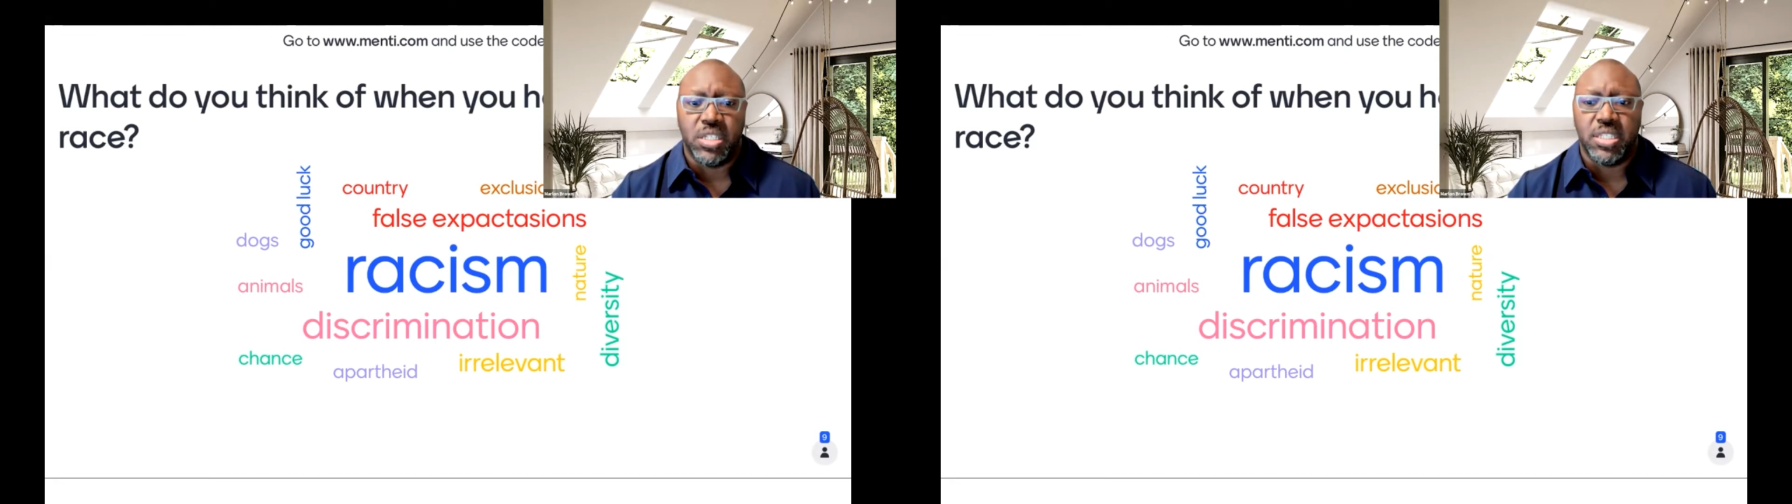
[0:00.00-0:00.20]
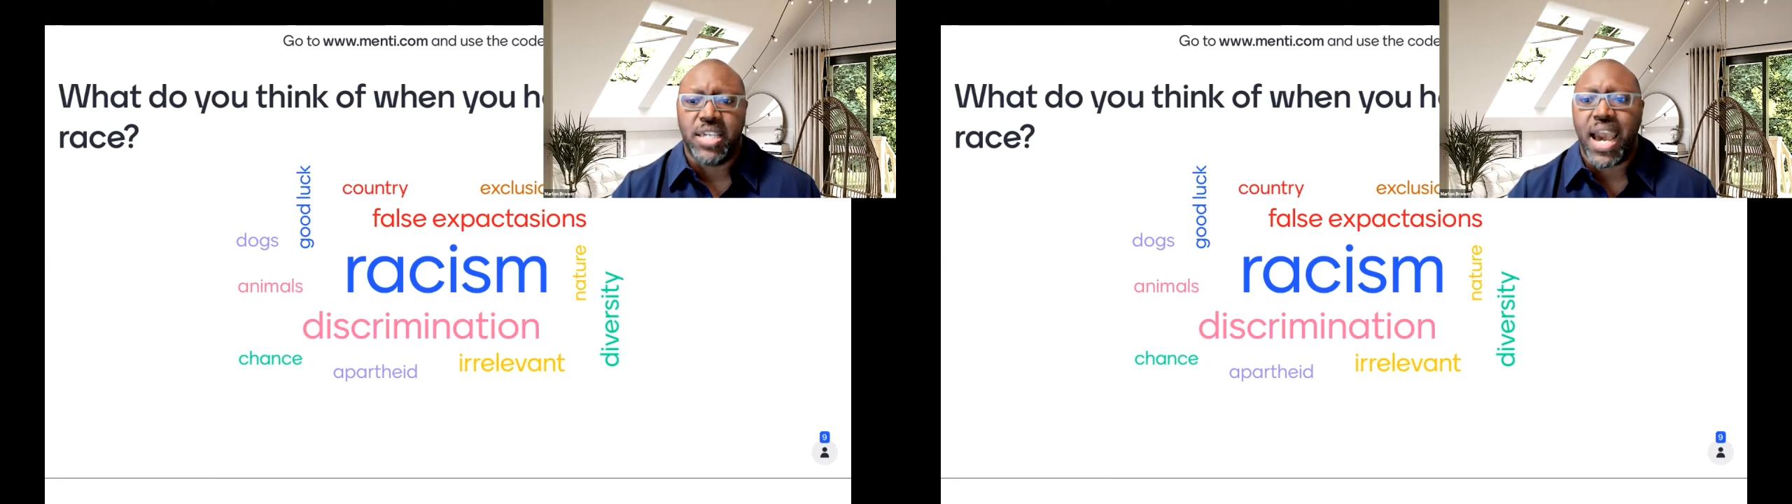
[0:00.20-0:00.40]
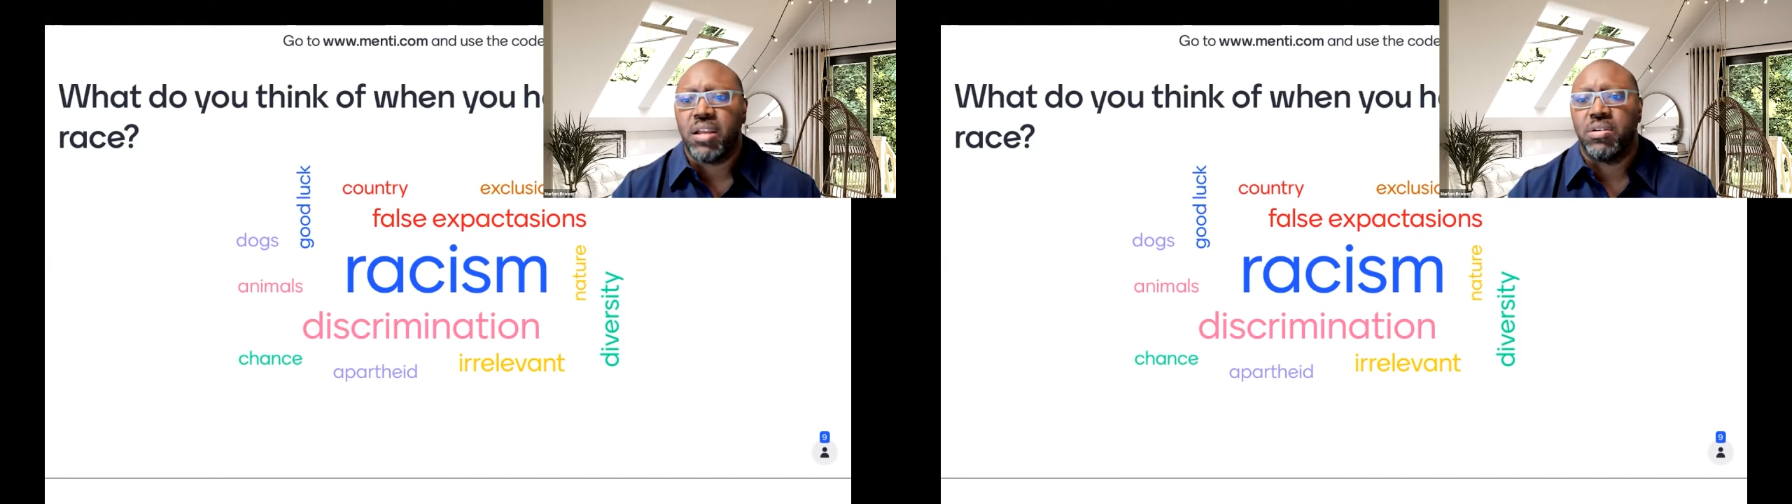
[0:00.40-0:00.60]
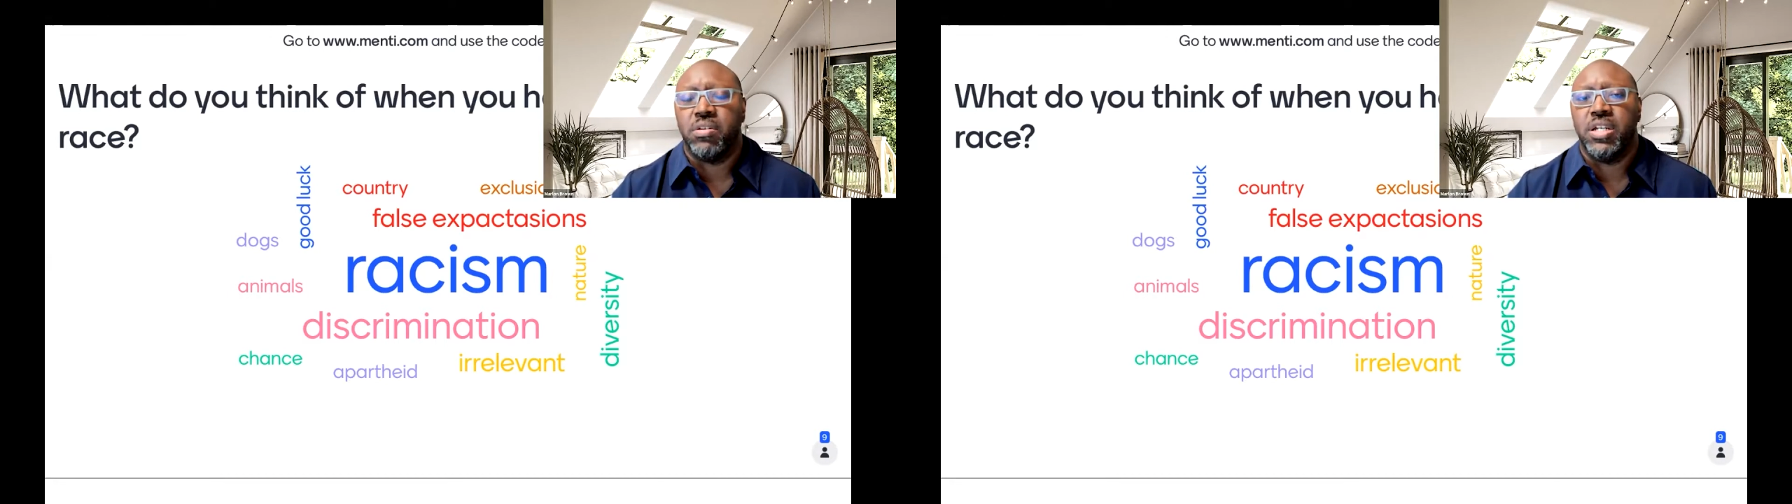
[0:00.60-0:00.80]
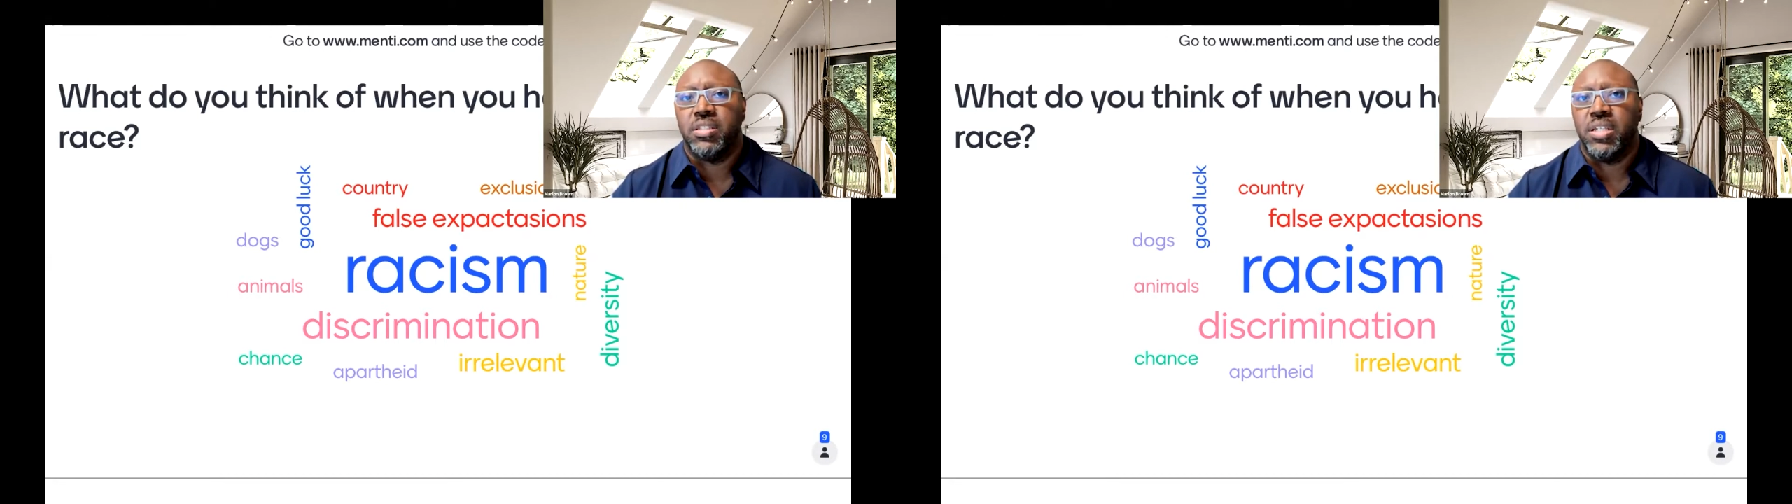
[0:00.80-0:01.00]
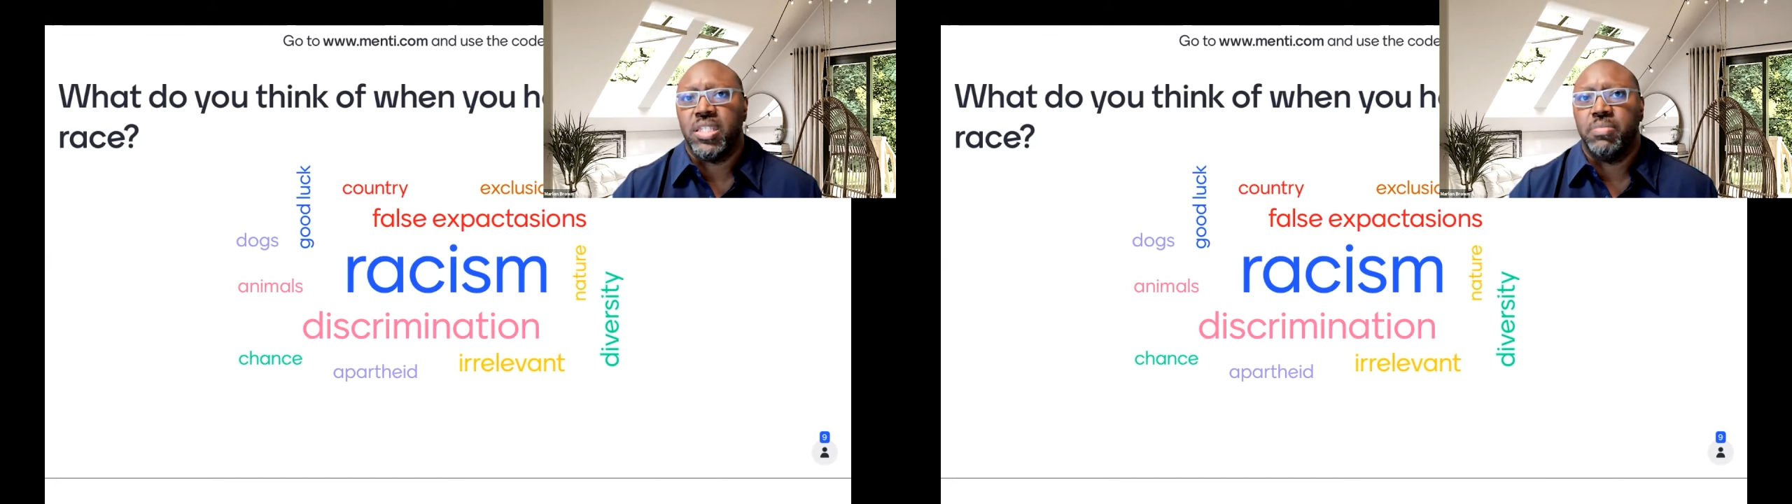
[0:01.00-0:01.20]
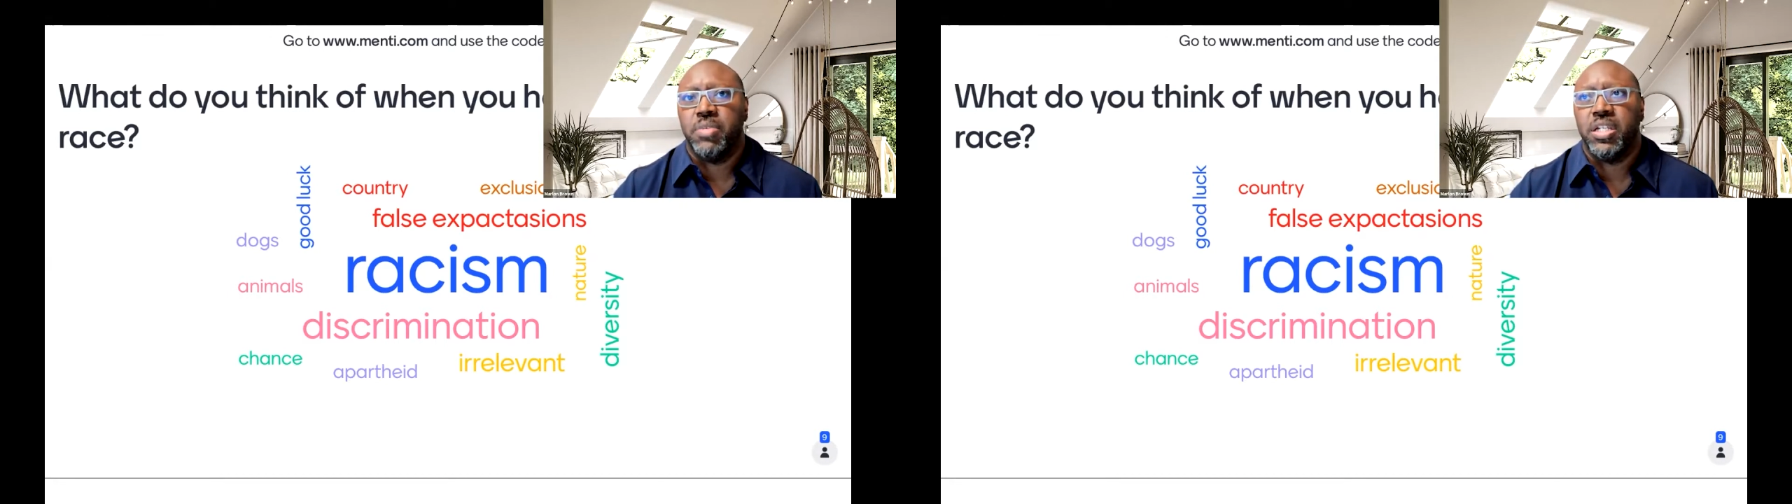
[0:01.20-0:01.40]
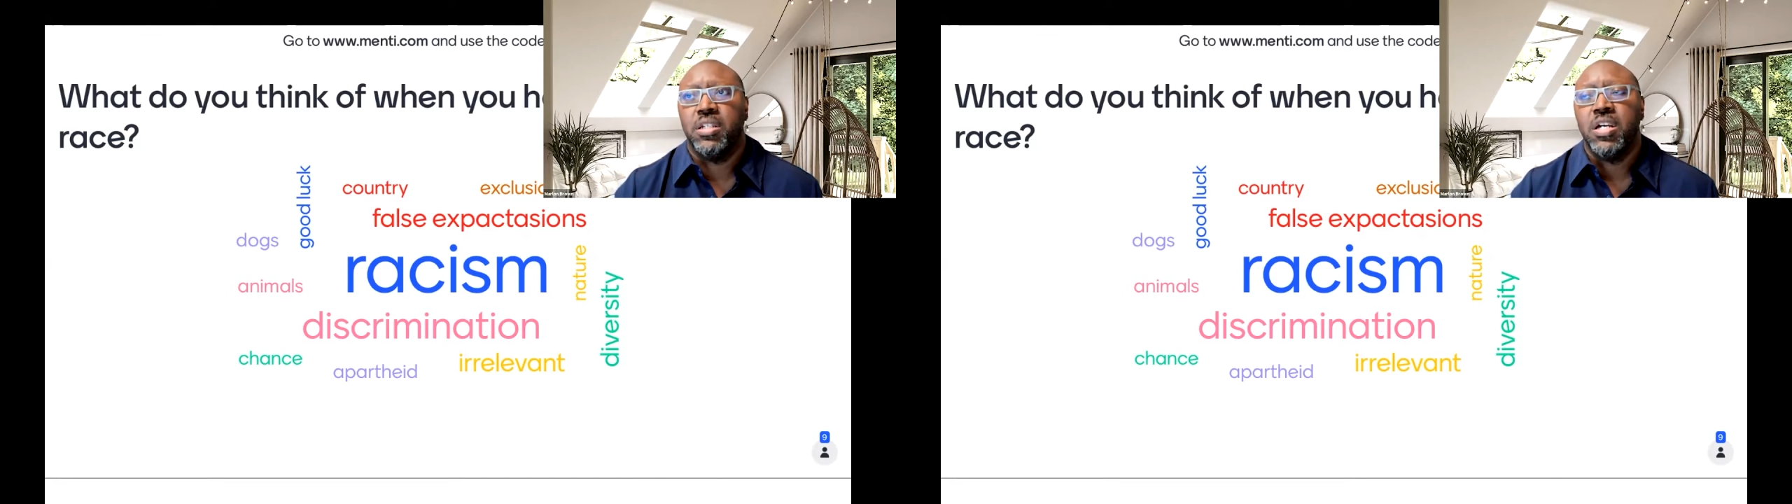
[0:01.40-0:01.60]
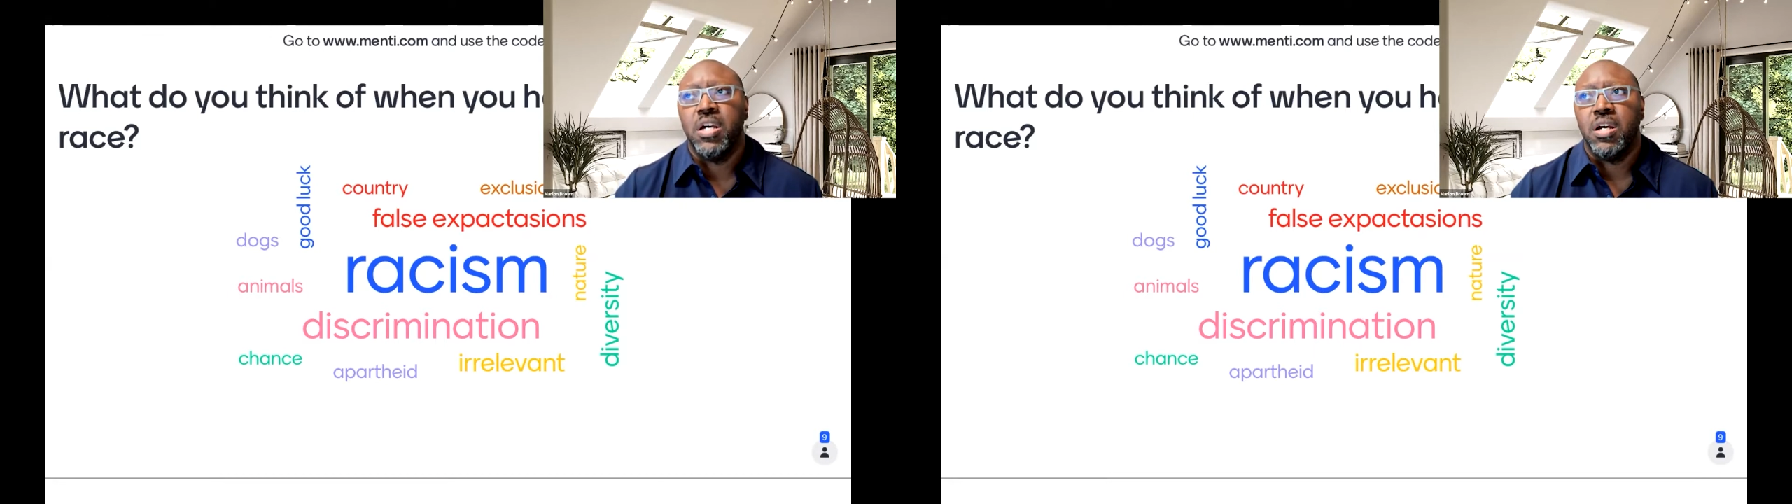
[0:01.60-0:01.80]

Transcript: these categories that's been